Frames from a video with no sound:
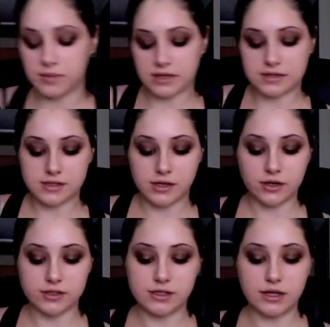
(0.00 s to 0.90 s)
mascara
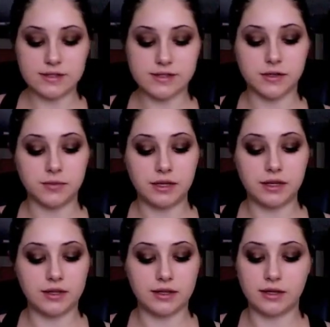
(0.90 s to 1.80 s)
today is going to
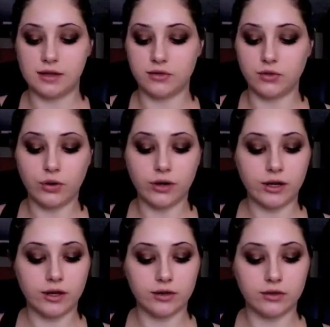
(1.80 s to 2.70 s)
be the
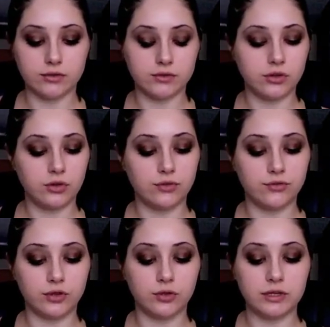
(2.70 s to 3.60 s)
L'Oreal new
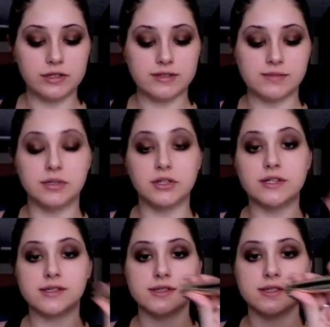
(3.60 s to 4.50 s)
Voluminous
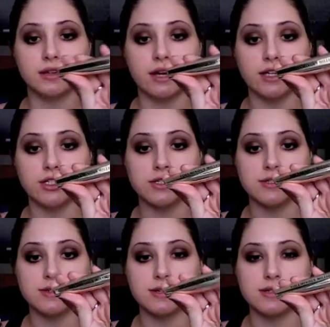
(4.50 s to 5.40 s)
Millions
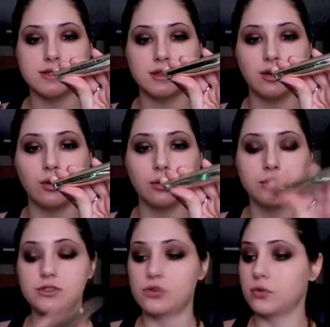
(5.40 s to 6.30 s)
lashes. It's in the gold
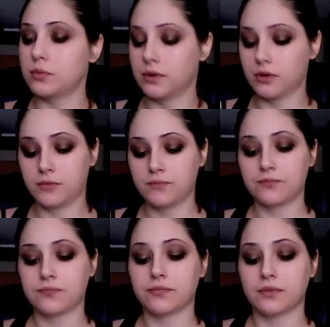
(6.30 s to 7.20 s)
tube.
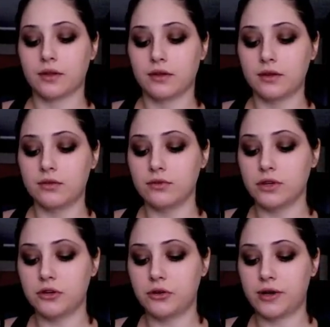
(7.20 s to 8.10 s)
I don't really
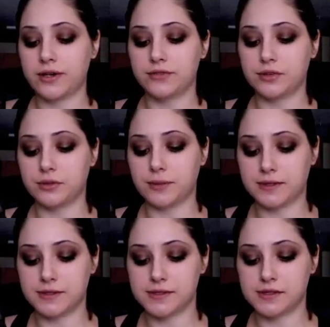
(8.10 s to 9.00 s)
know how I feel about
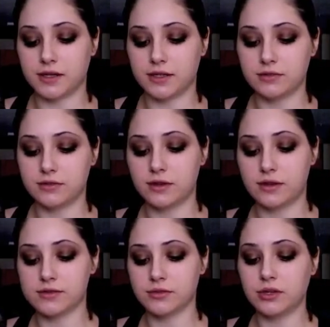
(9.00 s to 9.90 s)
this yet. I
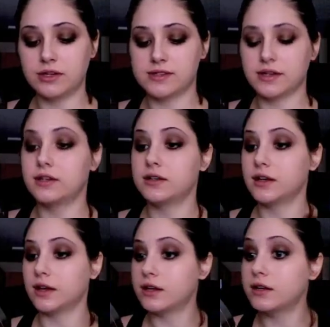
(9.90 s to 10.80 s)
was really excited to
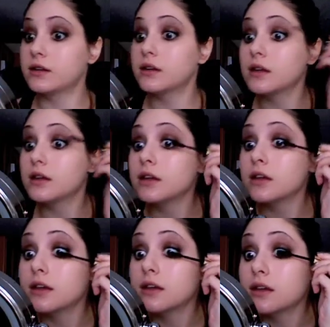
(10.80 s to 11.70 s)
get it,
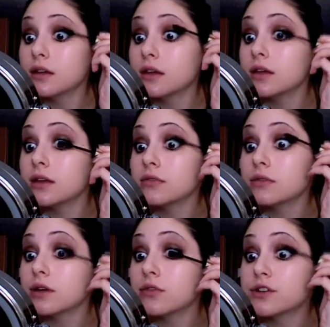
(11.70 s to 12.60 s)
and when
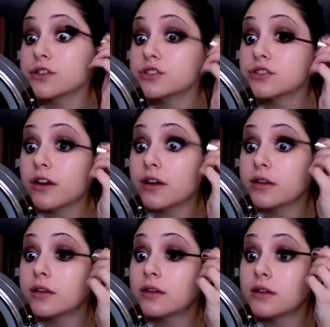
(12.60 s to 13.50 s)
I first tried
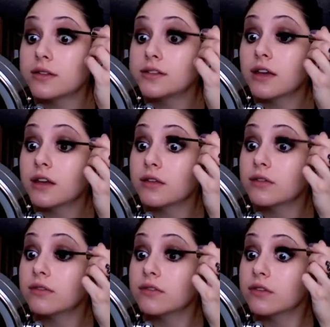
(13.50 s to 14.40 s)
it, I was kind